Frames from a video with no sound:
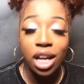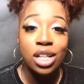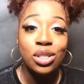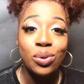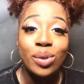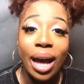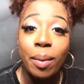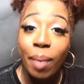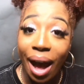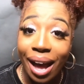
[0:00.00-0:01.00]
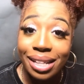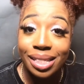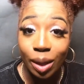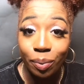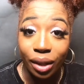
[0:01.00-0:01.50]
Do not buy
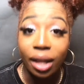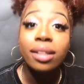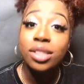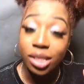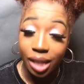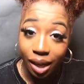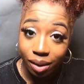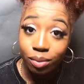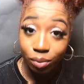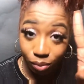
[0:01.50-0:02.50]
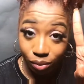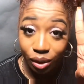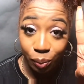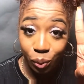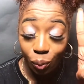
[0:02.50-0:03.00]
something, just like
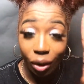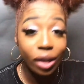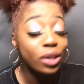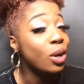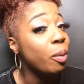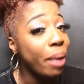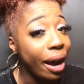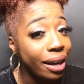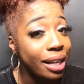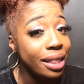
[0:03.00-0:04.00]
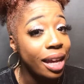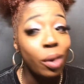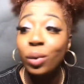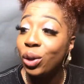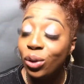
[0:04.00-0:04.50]
number 1, don't buy anything
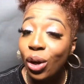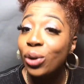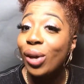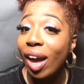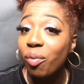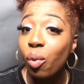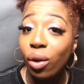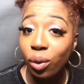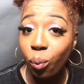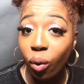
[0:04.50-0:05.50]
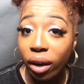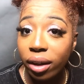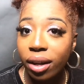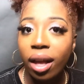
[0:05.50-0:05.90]
when you know you have more than one.